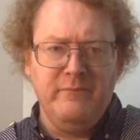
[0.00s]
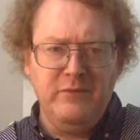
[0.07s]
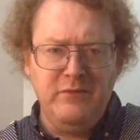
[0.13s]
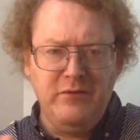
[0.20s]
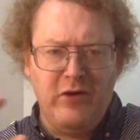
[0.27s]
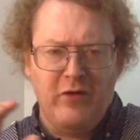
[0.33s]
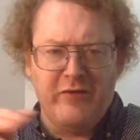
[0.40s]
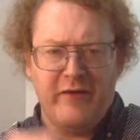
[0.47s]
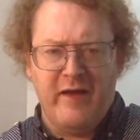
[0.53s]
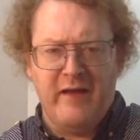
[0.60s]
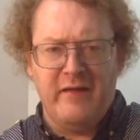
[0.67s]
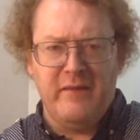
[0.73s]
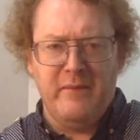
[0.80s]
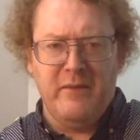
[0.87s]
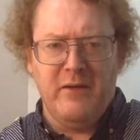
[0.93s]
goes
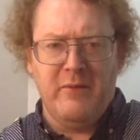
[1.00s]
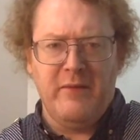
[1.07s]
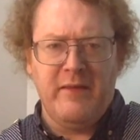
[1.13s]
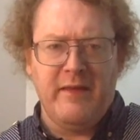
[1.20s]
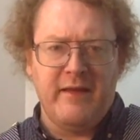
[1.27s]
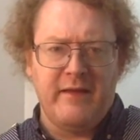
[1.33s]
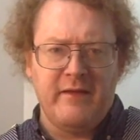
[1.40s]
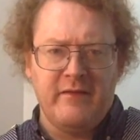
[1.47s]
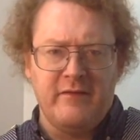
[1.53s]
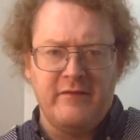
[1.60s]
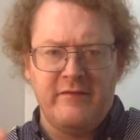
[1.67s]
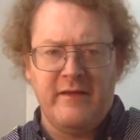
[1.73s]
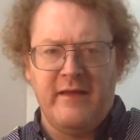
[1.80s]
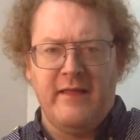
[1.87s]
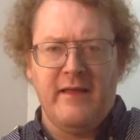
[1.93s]
on to Mubi, they can
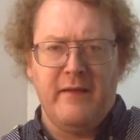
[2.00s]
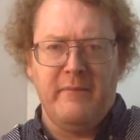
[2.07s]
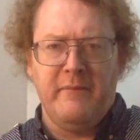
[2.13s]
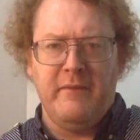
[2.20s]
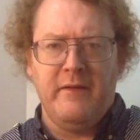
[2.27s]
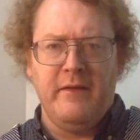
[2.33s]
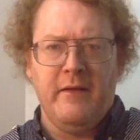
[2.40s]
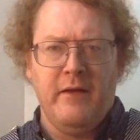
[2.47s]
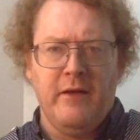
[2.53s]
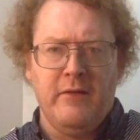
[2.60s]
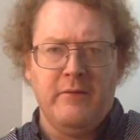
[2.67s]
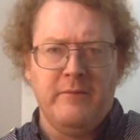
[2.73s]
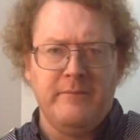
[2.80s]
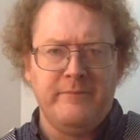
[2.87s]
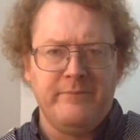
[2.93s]
see them, you
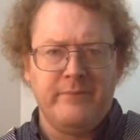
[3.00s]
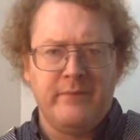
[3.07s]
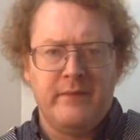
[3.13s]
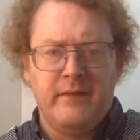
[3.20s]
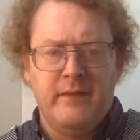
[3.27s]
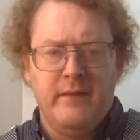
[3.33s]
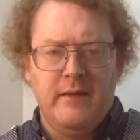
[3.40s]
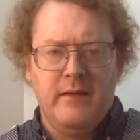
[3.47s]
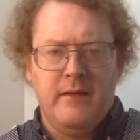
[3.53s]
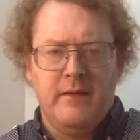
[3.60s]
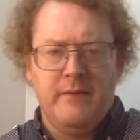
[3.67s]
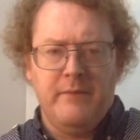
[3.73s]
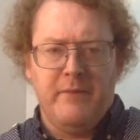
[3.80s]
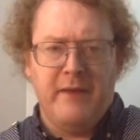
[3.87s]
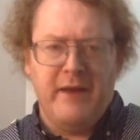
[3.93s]
know.
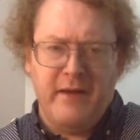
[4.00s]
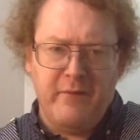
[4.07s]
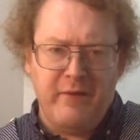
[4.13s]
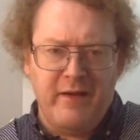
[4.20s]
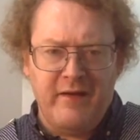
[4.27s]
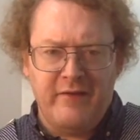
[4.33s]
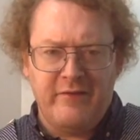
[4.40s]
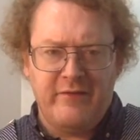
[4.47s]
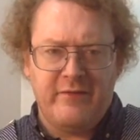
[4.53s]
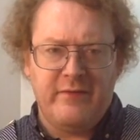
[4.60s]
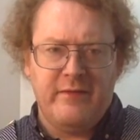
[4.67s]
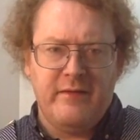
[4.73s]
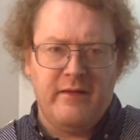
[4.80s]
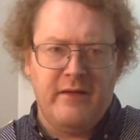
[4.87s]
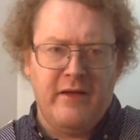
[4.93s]
But anyways,
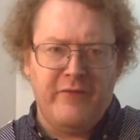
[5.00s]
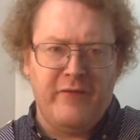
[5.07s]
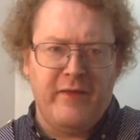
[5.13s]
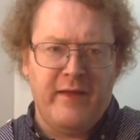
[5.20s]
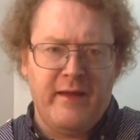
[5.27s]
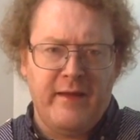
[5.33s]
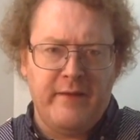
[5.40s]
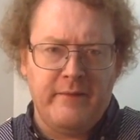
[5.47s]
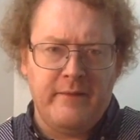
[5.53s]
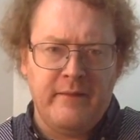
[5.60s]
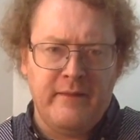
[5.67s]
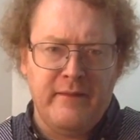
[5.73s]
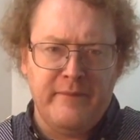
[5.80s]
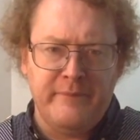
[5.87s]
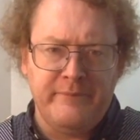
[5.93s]
enough of that.
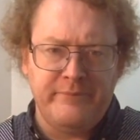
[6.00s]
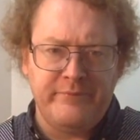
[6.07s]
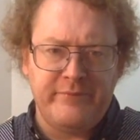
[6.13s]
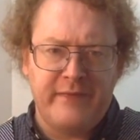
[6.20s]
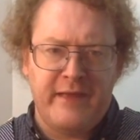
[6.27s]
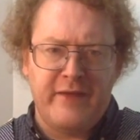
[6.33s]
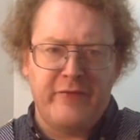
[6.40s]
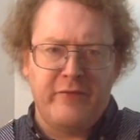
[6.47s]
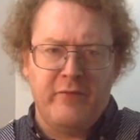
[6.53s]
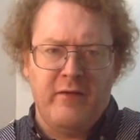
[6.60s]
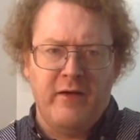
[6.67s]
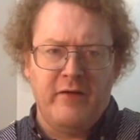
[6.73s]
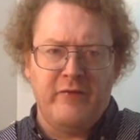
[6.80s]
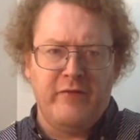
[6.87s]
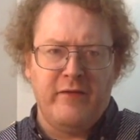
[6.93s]
Thanks for
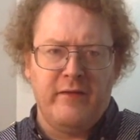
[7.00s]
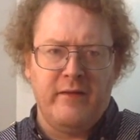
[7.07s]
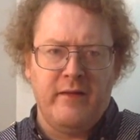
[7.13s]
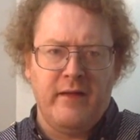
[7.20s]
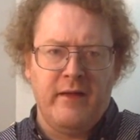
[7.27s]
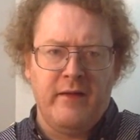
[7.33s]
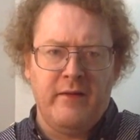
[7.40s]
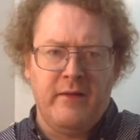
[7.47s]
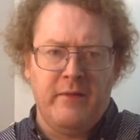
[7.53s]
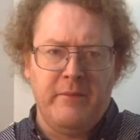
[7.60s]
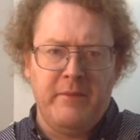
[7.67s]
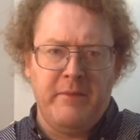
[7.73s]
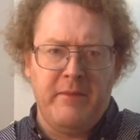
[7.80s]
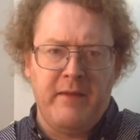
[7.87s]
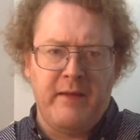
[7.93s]
watching, and I'll
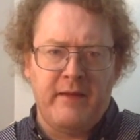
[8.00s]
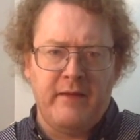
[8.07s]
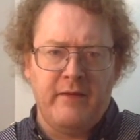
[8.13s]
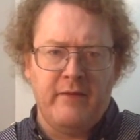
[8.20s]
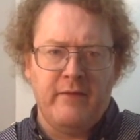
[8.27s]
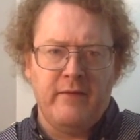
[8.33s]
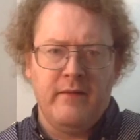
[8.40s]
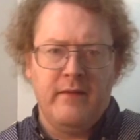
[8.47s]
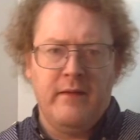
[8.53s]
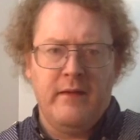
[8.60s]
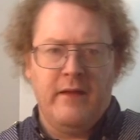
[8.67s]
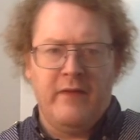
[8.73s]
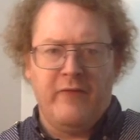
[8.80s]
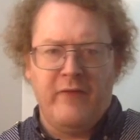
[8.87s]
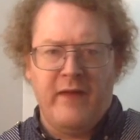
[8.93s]
be back here,
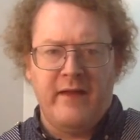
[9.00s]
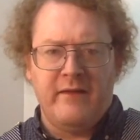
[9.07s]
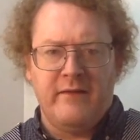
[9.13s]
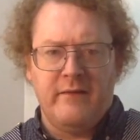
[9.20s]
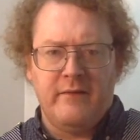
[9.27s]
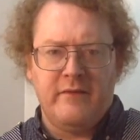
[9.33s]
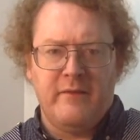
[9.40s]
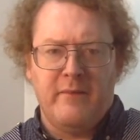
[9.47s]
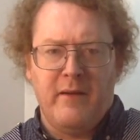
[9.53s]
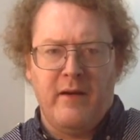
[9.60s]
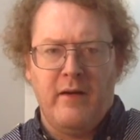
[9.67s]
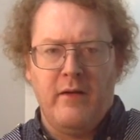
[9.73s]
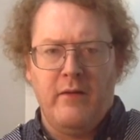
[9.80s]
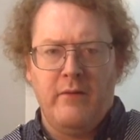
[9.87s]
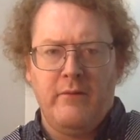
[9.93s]
if not
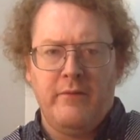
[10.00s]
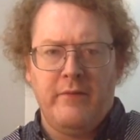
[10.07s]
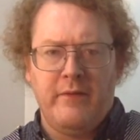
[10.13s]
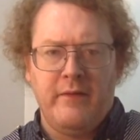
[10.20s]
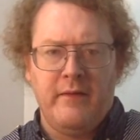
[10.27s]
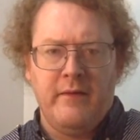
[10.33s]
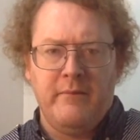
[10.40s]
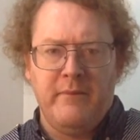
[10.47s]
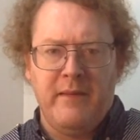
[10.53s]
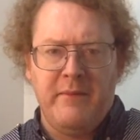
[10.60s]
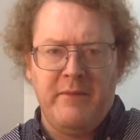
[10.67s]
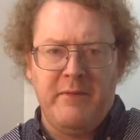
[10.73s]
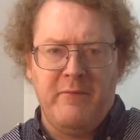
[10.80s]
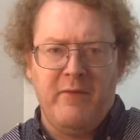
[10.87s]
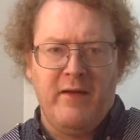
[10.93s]
tomorrow,
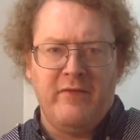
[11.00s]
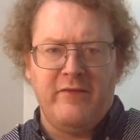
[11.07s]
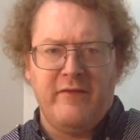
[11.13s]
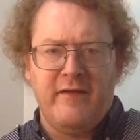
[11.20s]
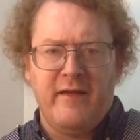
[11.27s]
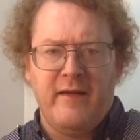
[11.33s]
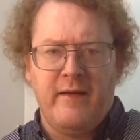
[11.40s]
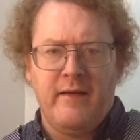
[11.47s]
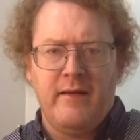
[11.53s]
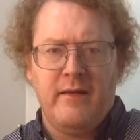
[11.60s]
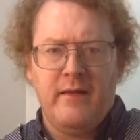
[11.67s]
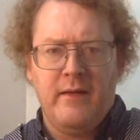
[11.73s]
maybe Wednesday,